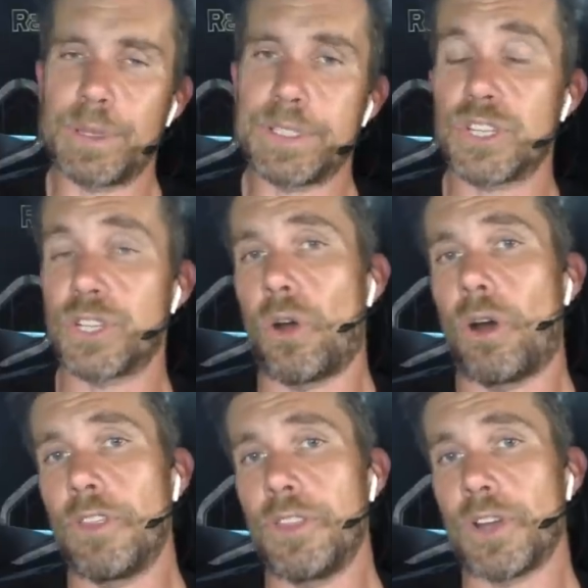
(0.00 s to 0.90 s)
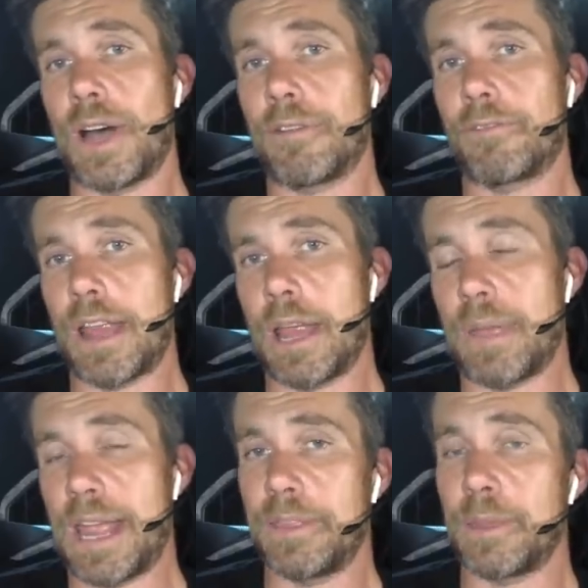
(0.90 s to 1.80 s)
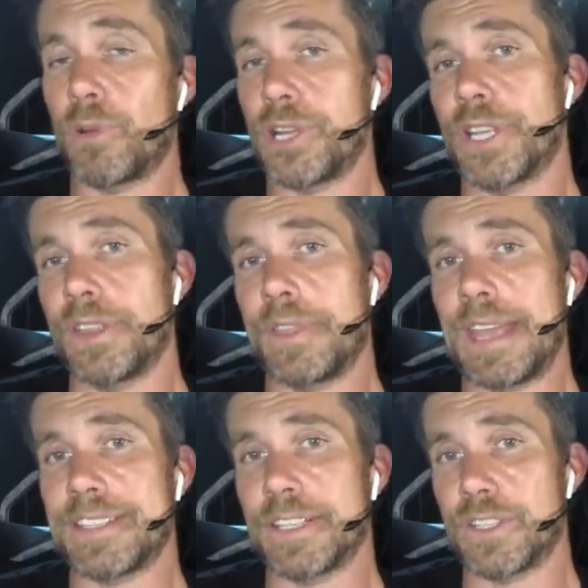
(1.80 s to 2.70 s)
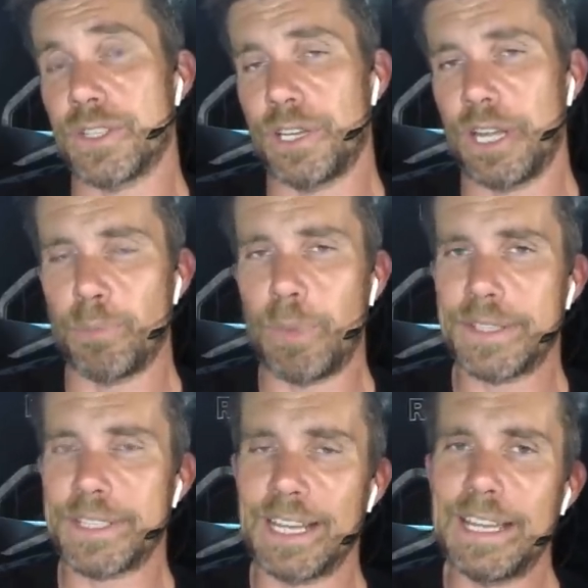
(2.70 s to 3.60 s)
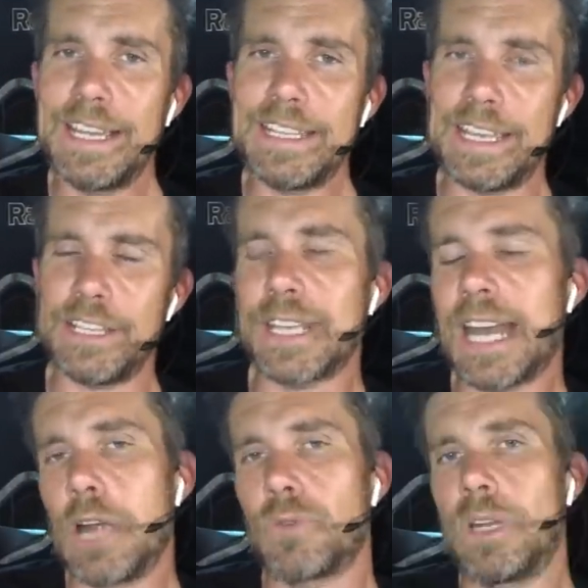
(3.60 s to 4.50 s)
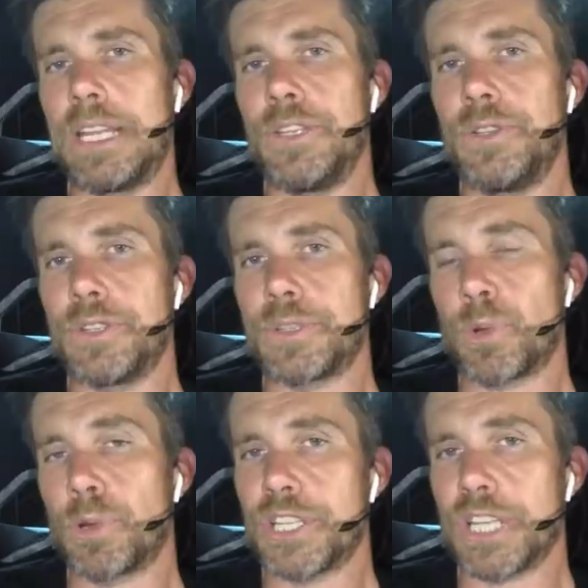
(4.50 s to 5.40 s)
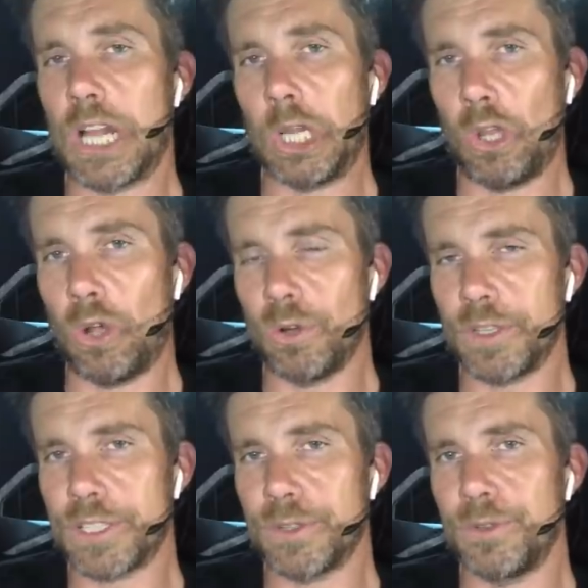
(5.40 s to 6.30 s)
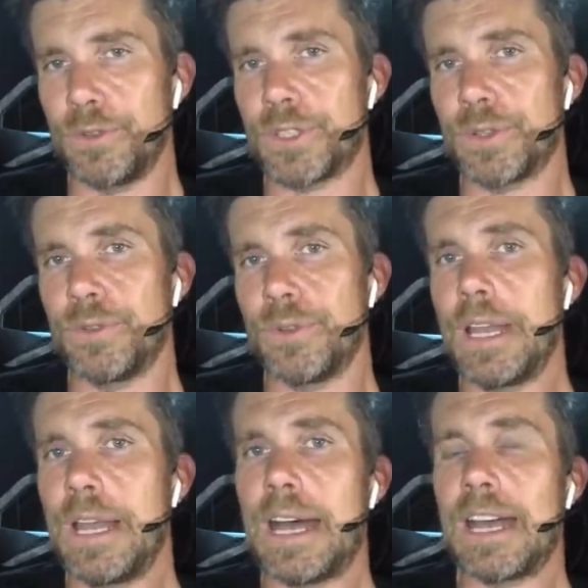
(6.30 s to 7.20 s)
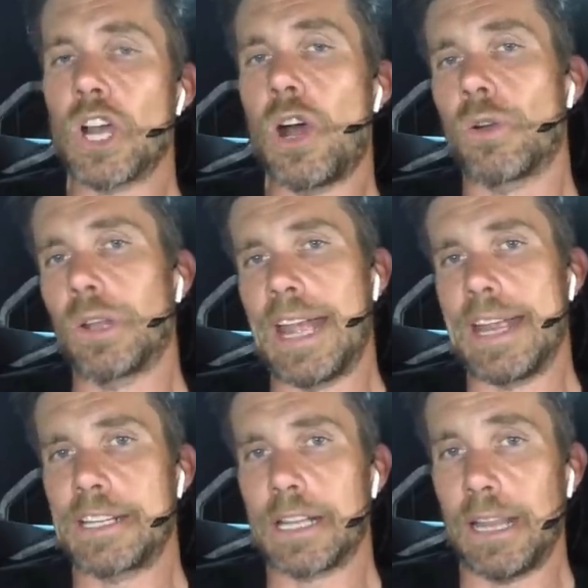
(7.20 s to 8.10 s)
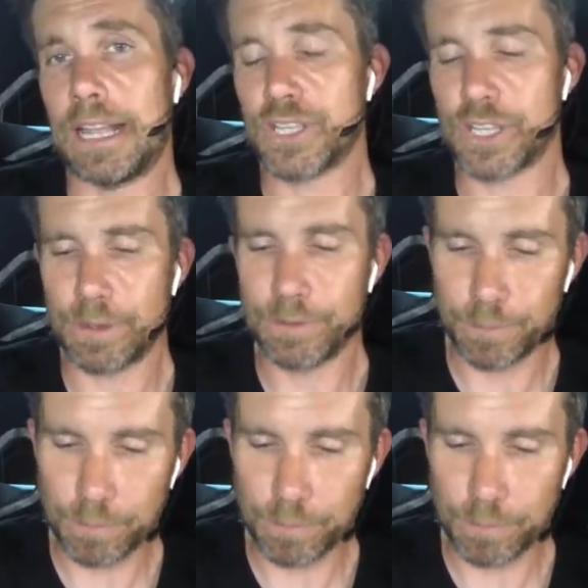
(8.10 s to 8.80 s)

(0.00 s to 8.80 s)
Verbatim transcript: position of the diaphragm and the pressure that's exerting. But yeah, you can't really use pressure alone to correlate clutch